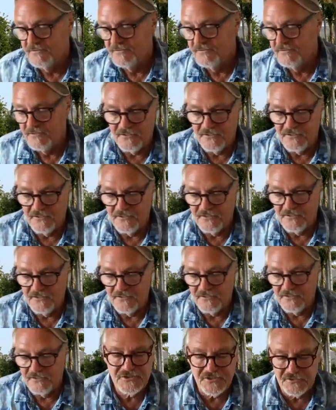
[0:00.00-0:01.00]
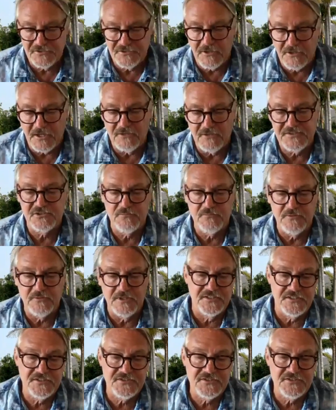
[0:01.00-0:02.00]
unfortunate drought
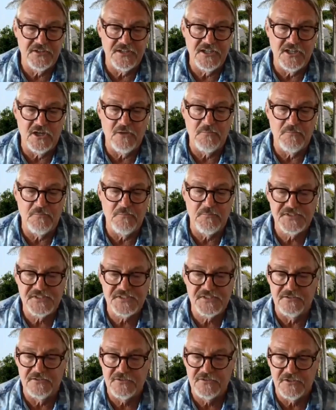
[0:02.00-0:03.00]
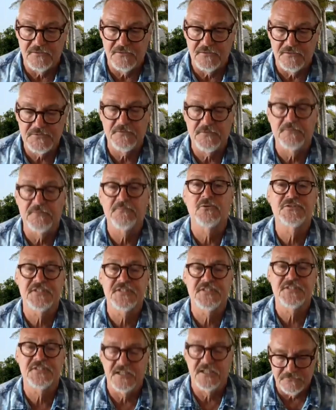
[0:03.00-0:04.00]
situation is going to help us out in terms of the
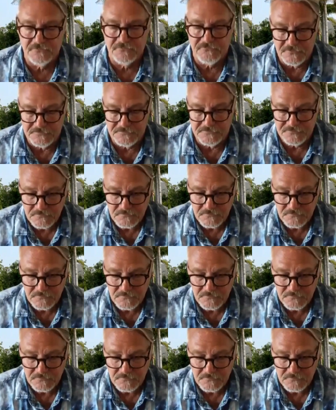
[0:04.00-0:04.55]
potential for